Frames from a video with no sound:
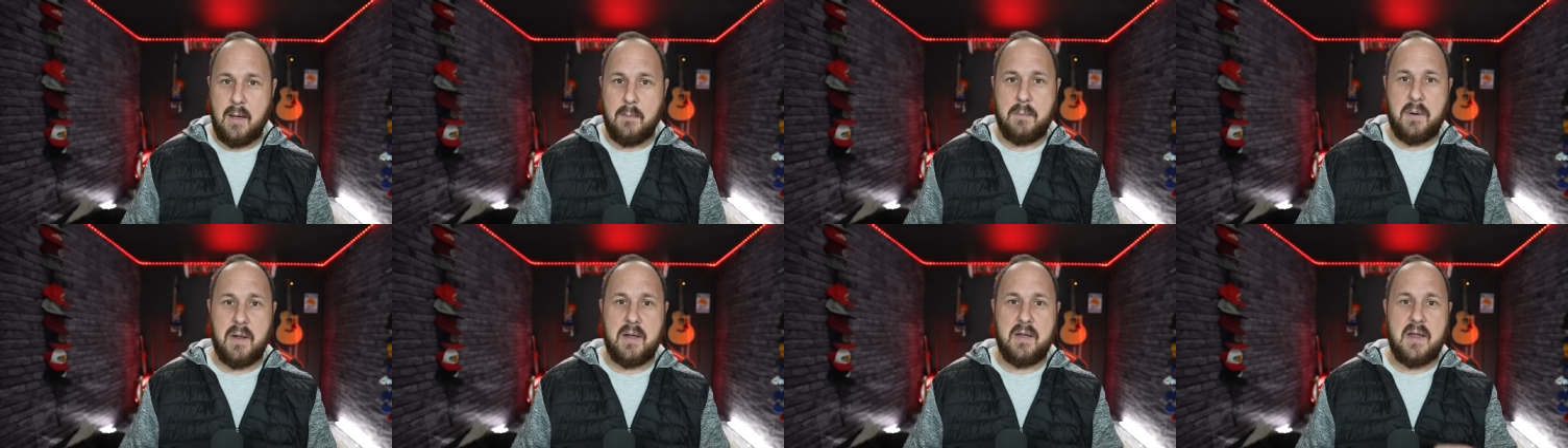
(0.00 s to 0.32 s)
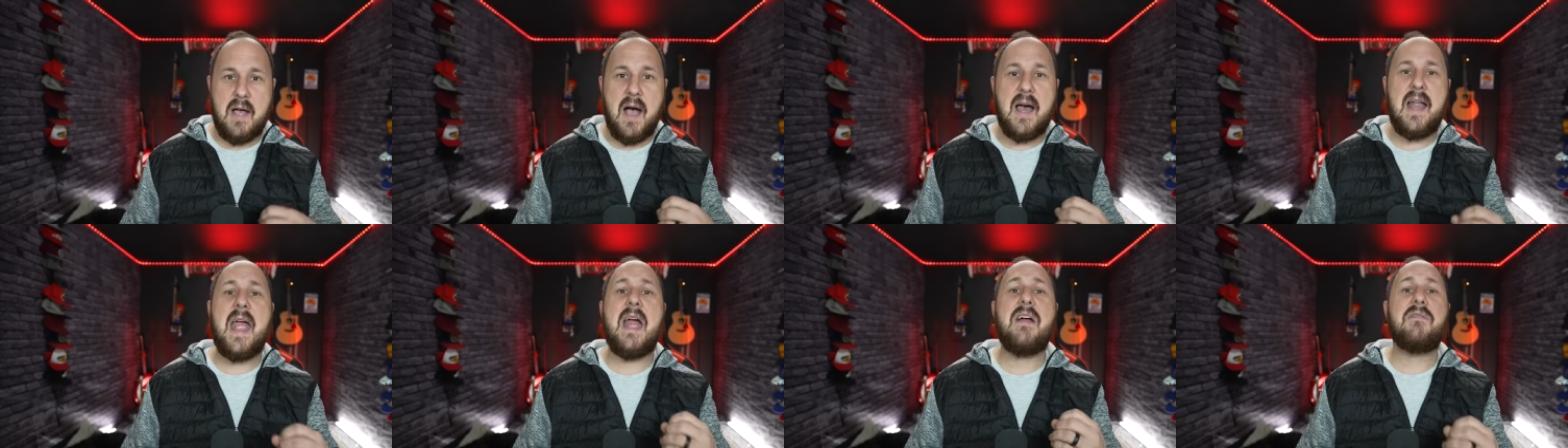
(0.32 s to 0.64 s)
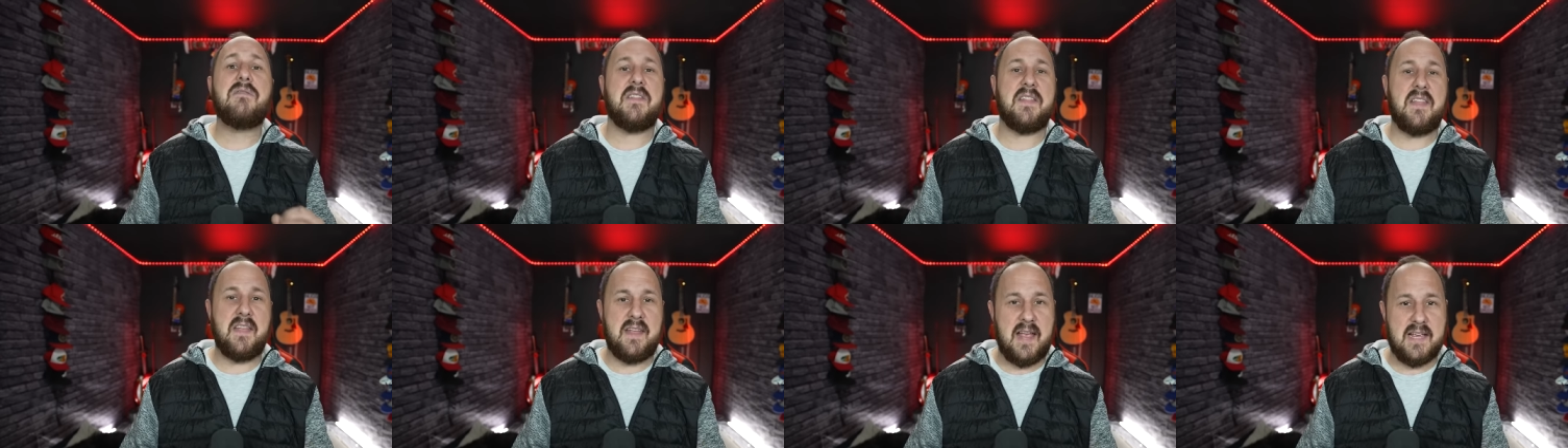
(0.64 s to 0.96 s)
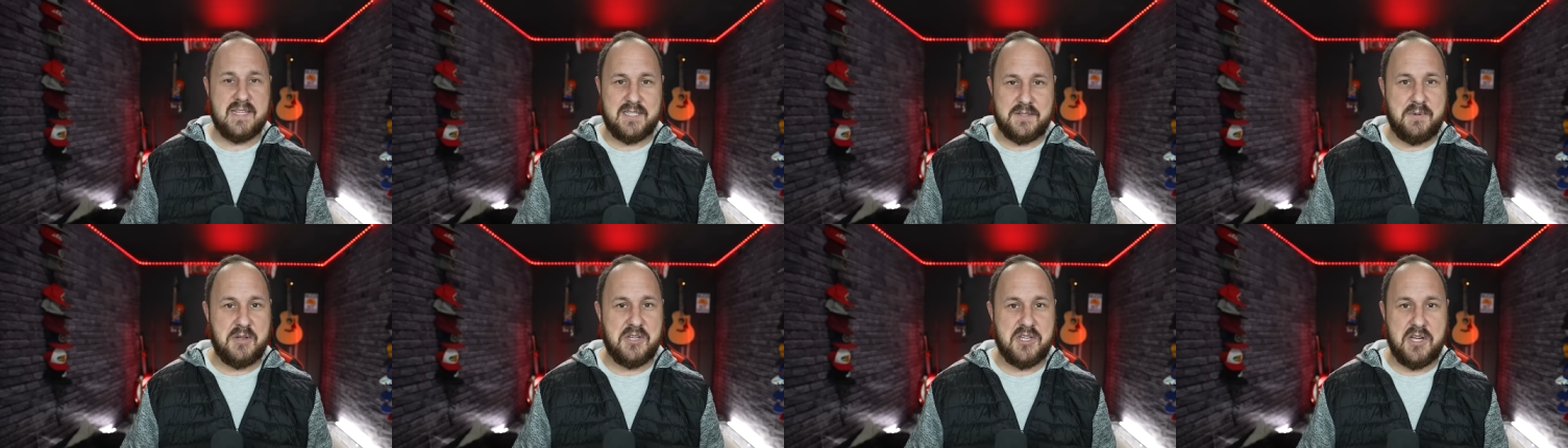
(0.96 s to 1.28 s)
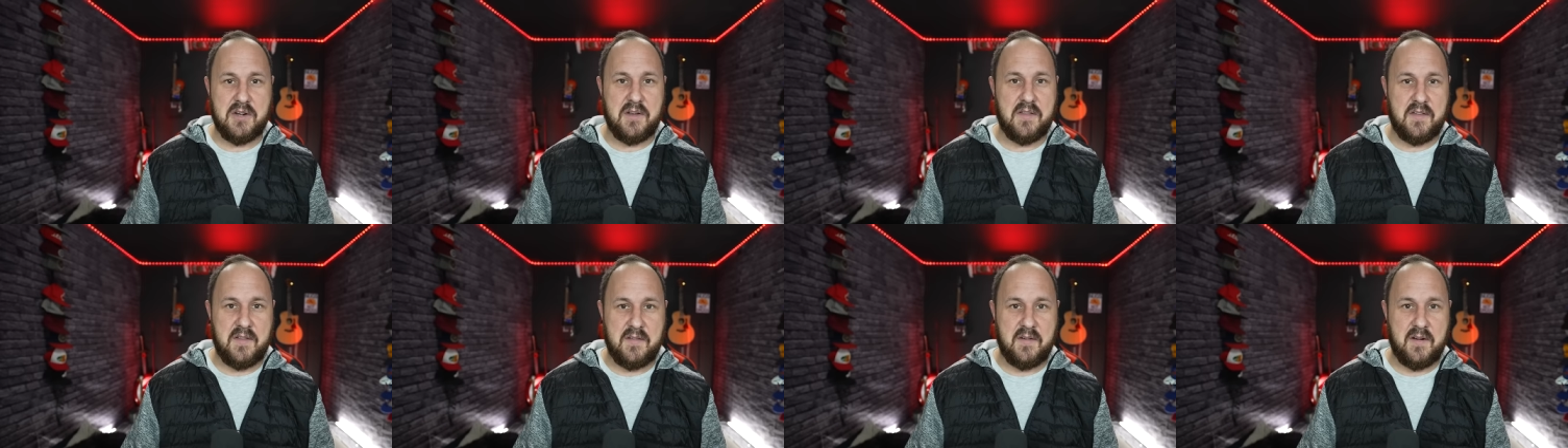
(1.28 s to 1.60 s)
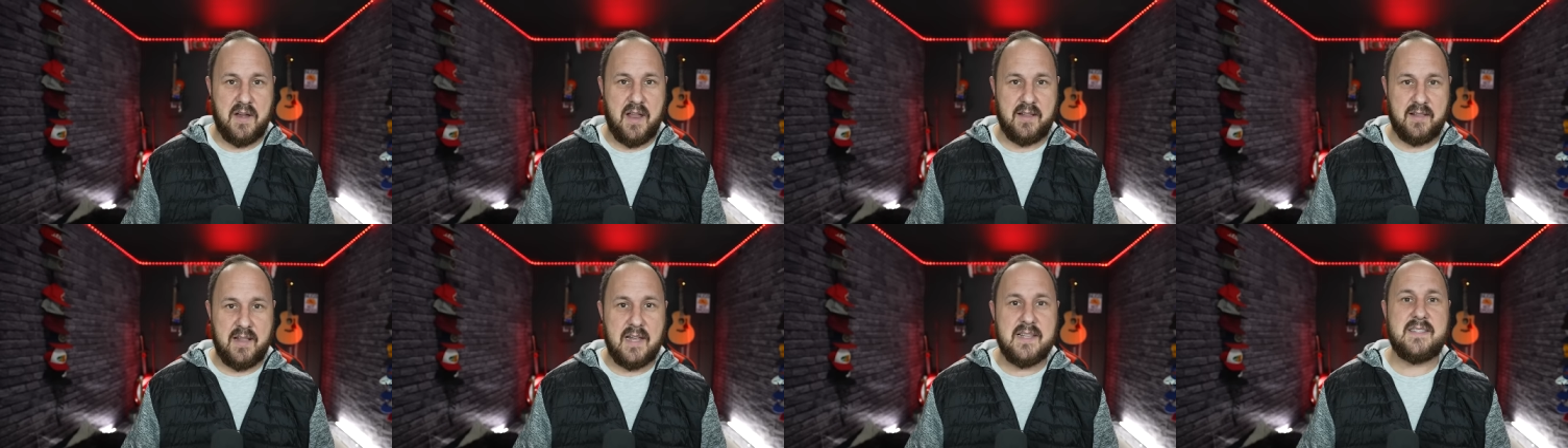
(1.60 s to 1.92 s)
But not everything has to be shared on the
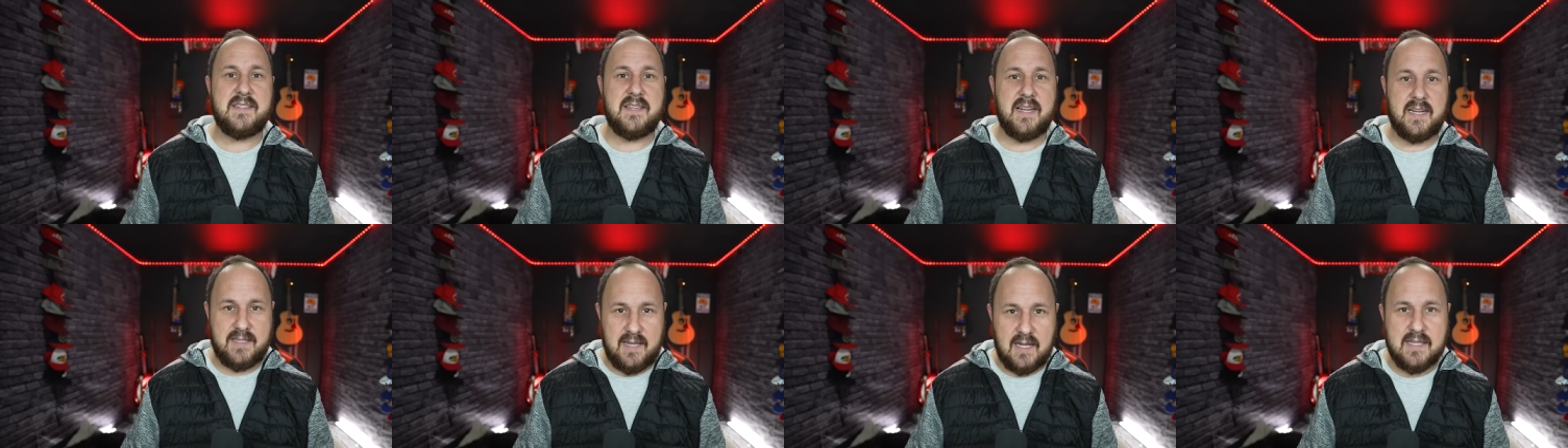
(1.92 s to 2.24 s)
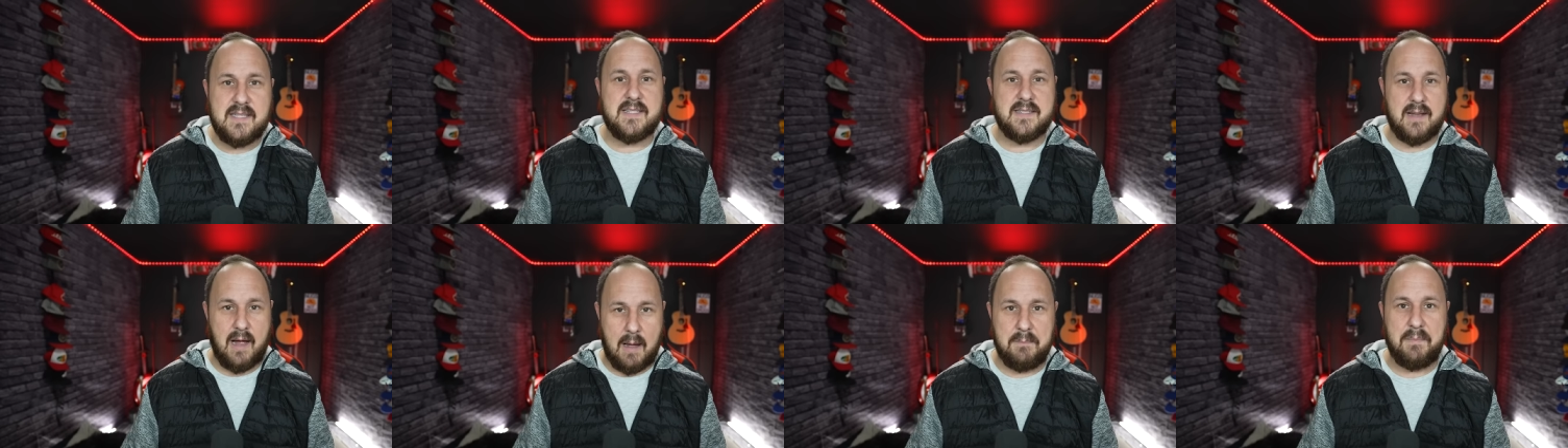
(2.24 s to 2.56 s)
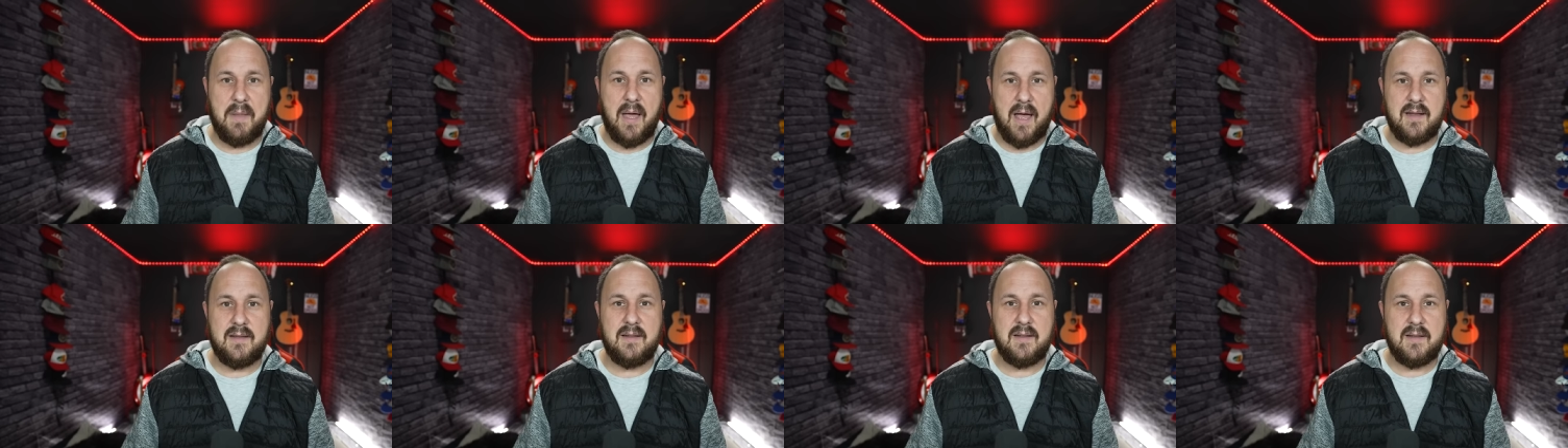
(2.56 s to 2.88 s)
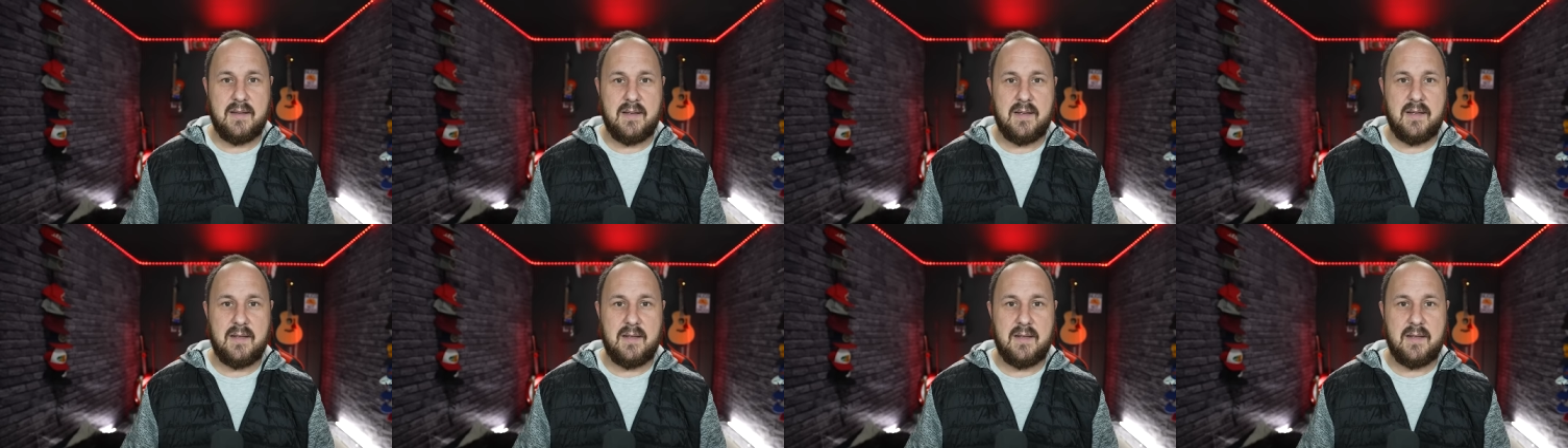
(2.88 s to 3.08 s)
internet. Let's like let's stop that.